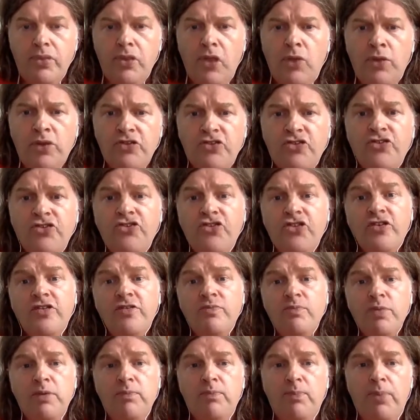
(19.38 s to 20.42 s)
which has
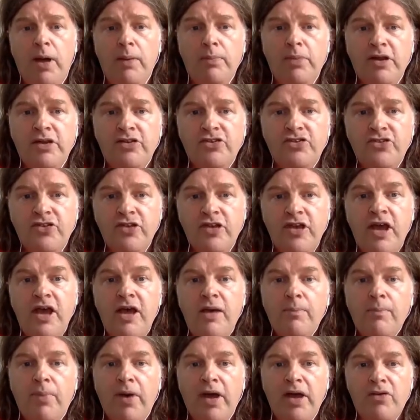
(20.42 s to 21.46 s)
just been published
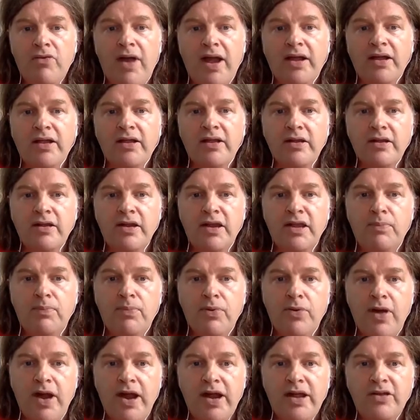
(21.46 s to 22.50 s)
by Arachne
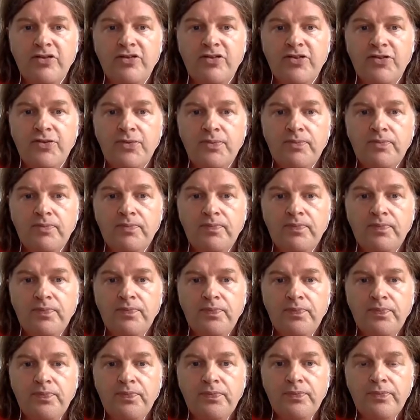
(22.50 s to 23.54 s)
Press.
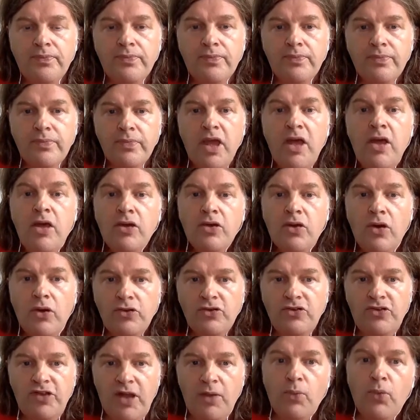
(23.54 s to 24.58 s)

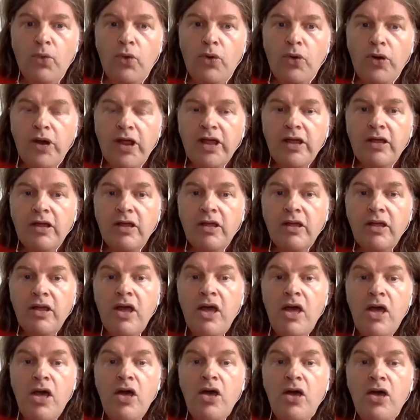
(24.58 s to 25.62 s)
Content warning.
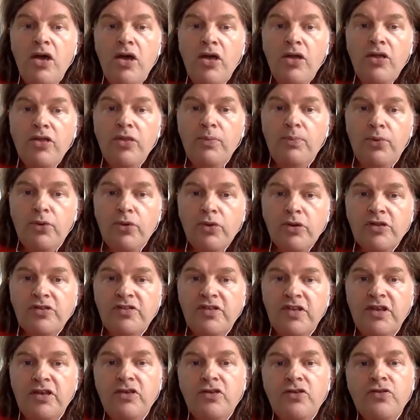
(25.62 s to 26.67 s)
The book
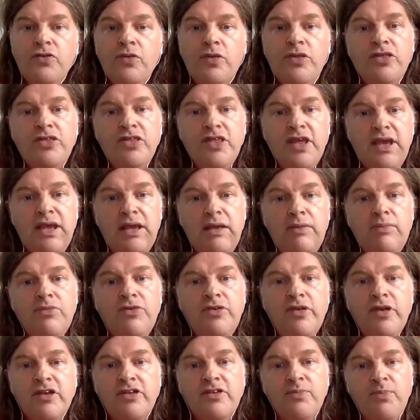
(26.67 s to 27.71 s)
deals with themes
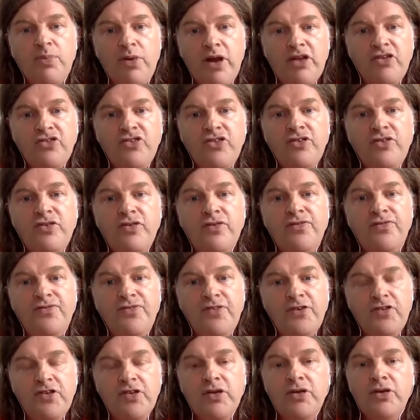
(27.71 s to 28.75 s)
and expressions of
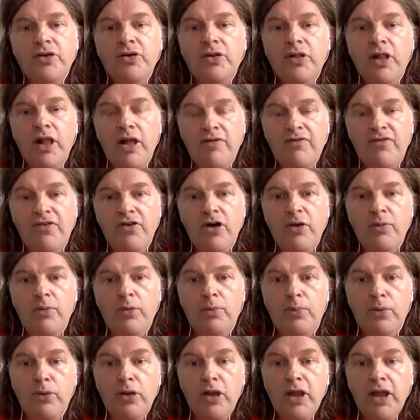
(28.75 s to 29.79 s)
physical and verbal
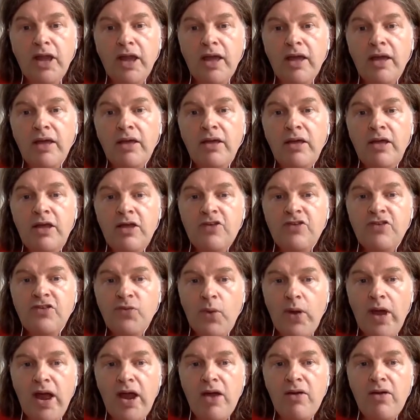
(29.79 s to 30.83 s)
bullying,
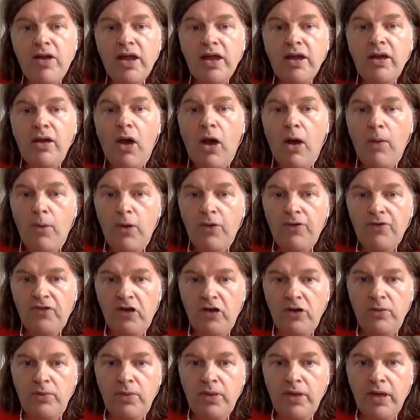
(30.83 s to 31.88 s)
swearing,
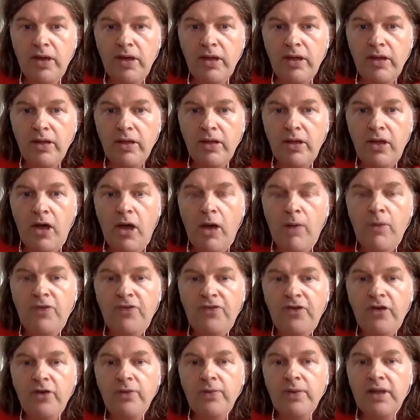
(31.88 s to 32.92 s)
homophobia,
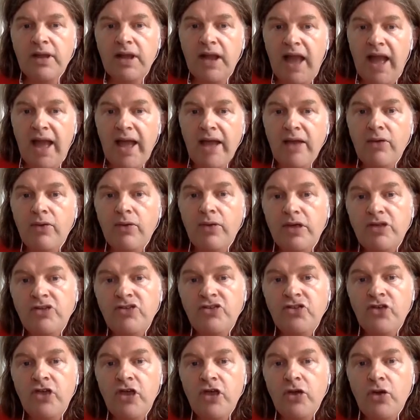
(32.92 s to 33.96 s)
homophobic
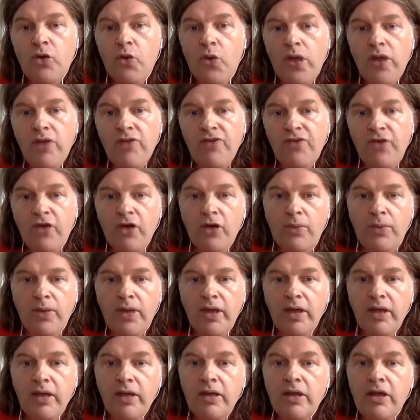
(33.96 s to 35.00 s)
language,
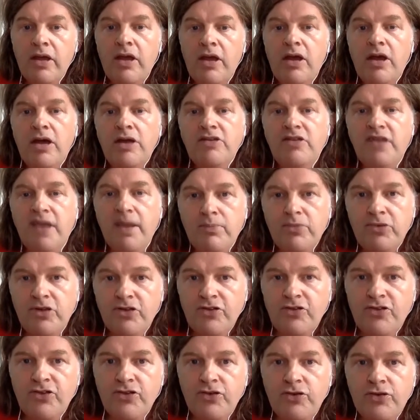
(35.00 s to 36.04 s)
queerphobia,
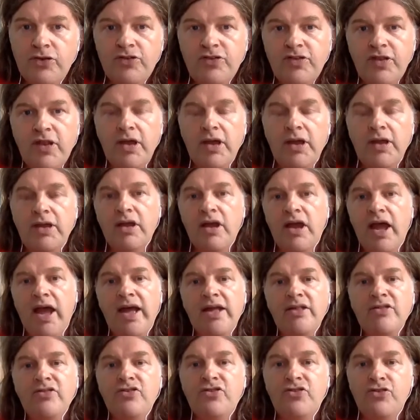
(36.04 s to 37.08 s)
attempted suicide,
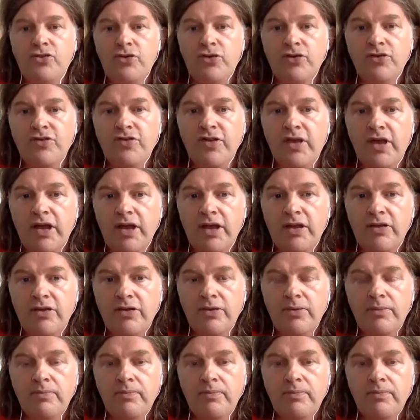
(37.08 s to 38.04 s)
and suicide.